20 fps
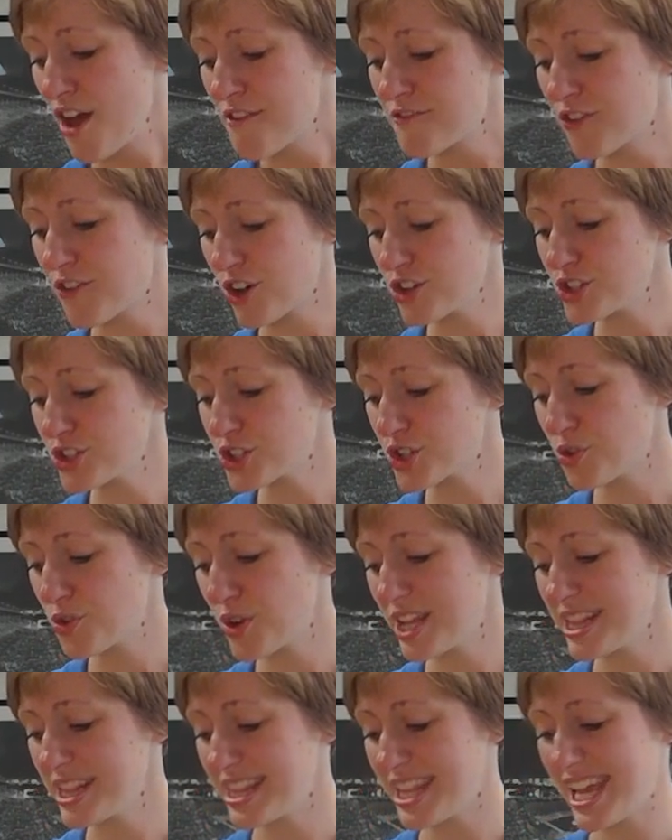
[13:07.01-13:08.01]
1
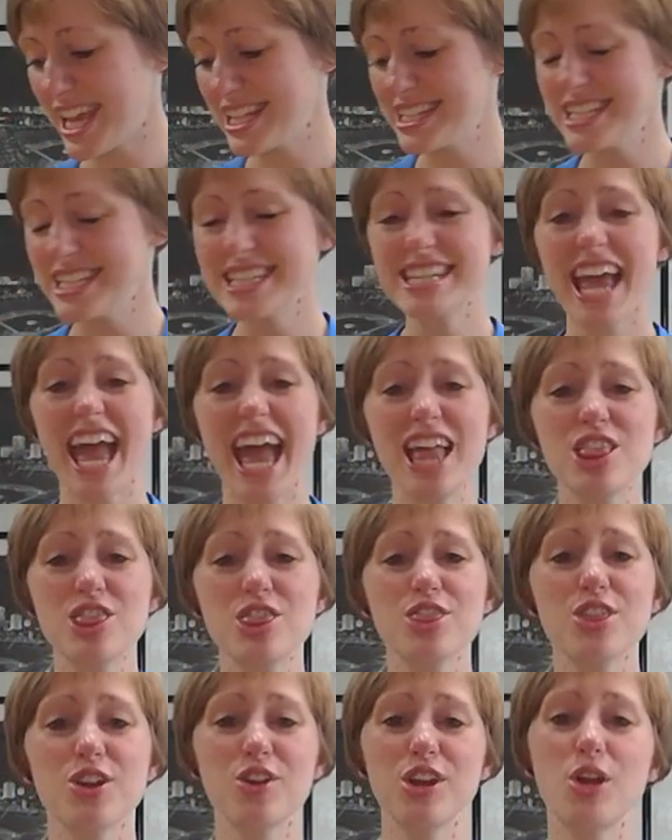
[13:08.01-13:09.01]
Corinthians
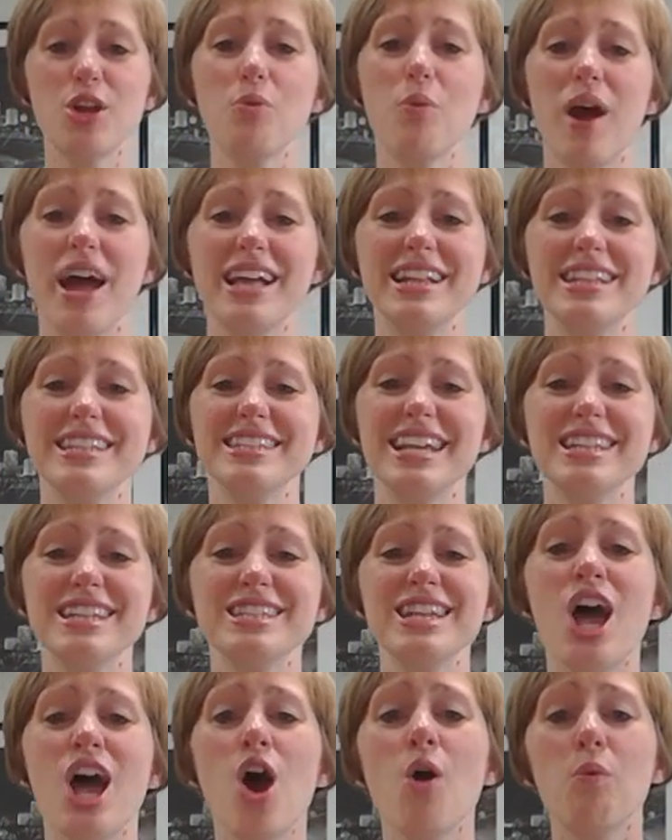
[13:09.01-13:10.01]
10:31 says,
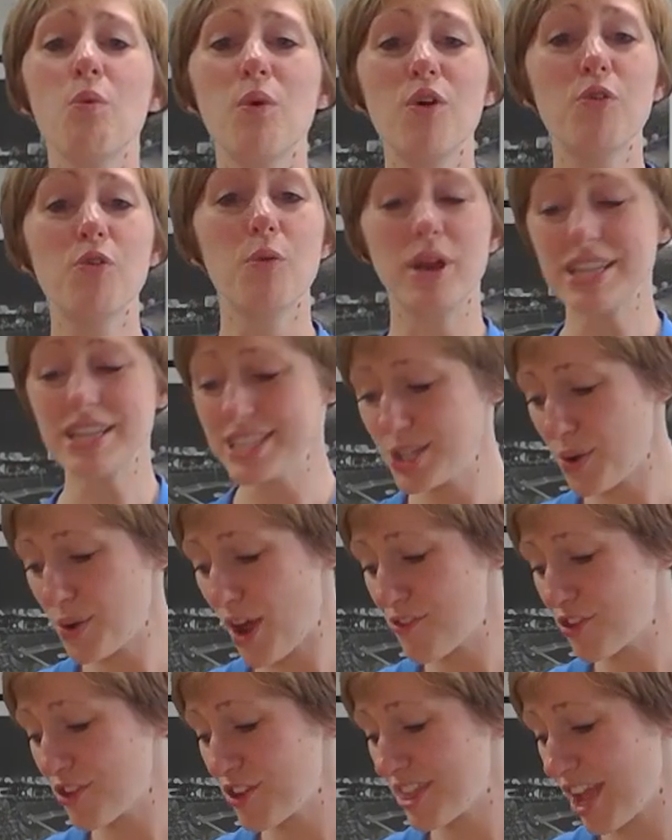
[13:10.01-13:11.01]
well,
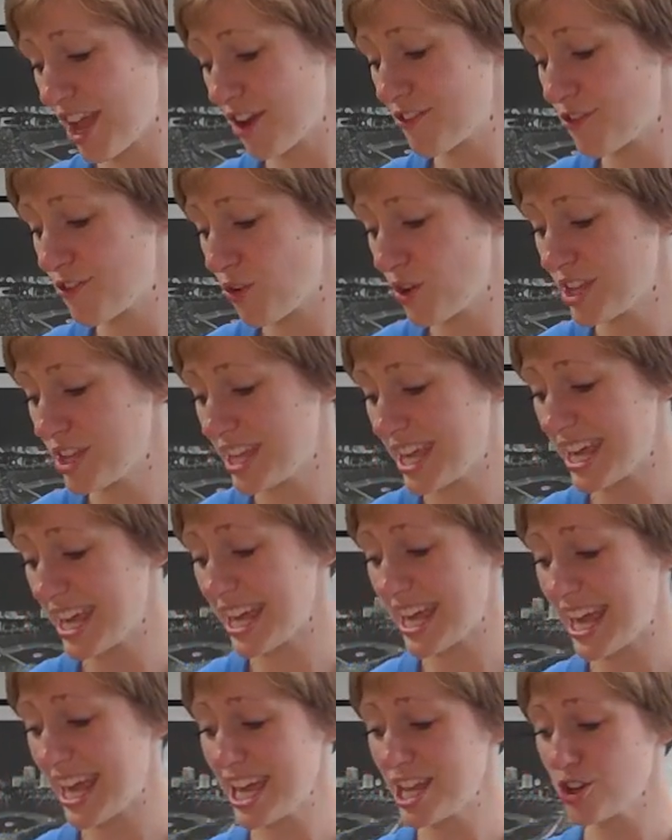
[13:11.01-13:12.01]
whatsoever therefore ye
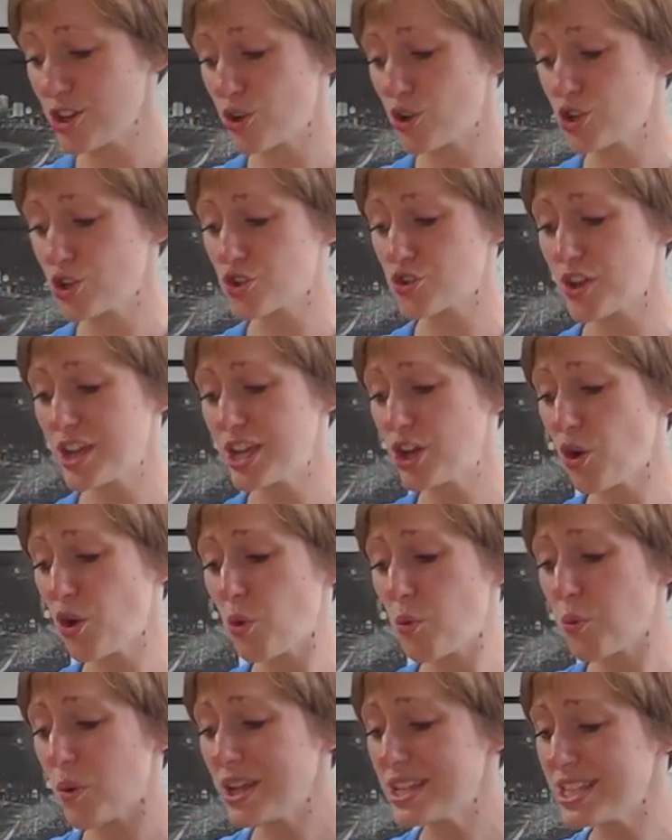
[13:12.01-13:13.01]
eat or drink or
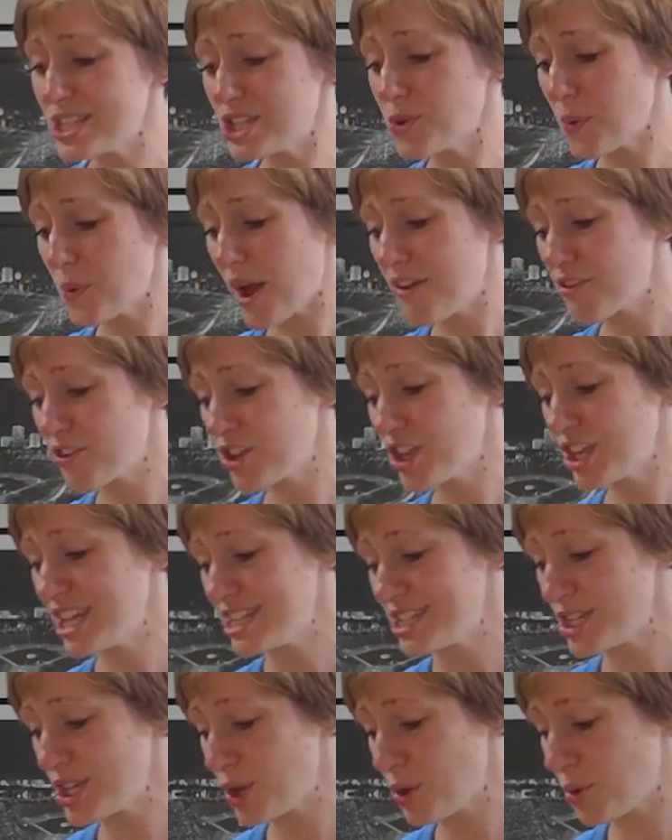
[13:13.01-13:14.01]
whatsoever ye
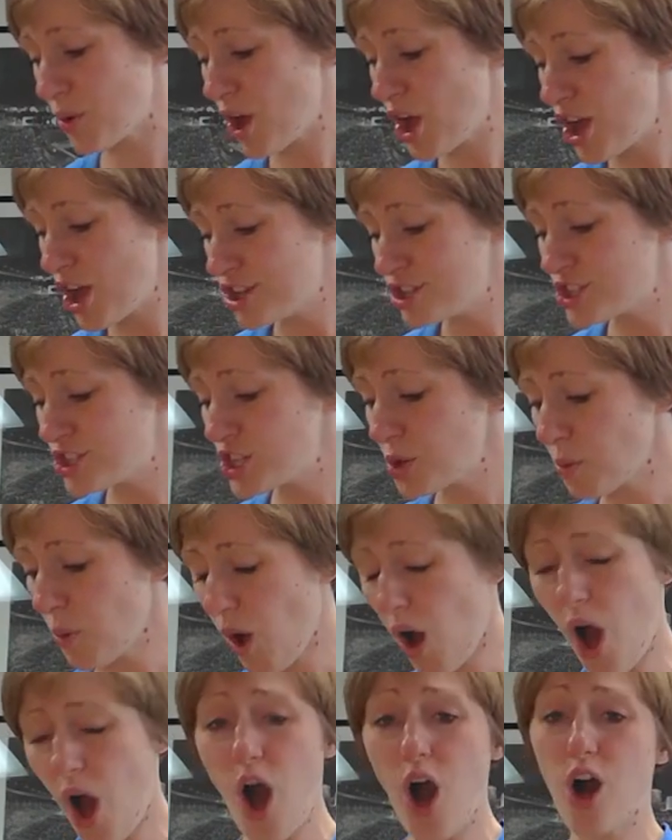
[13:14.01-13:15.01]
do
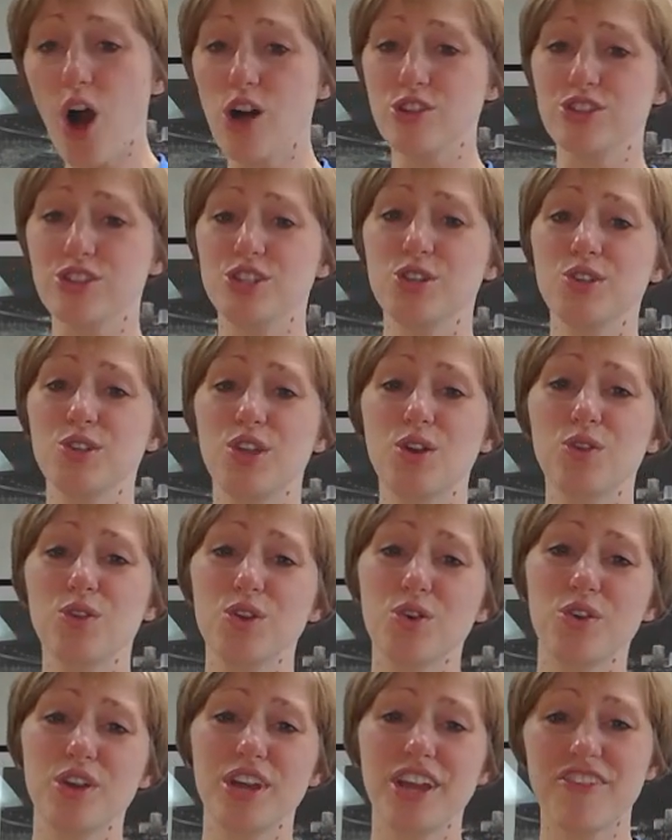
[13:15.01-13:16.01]
all to the
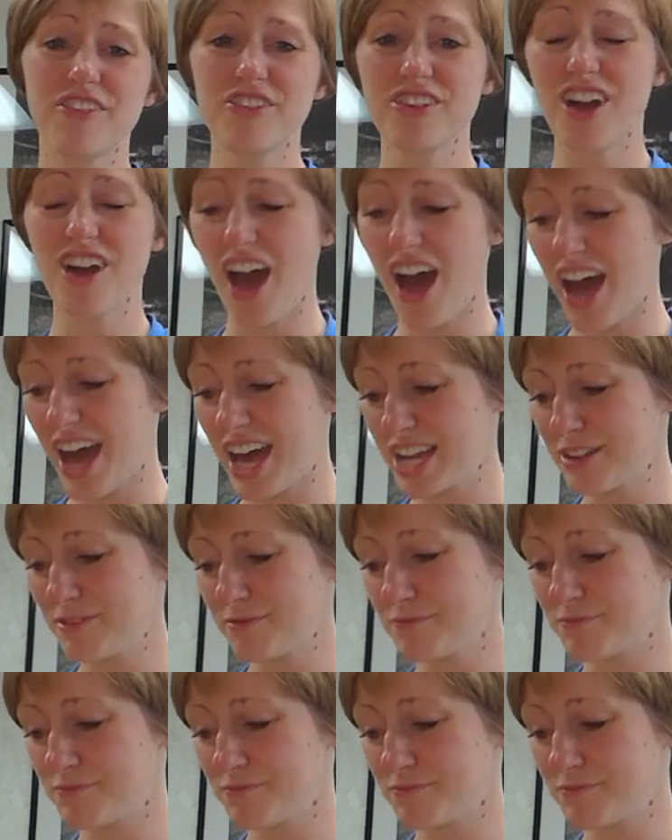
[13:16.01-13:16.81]
glory of God.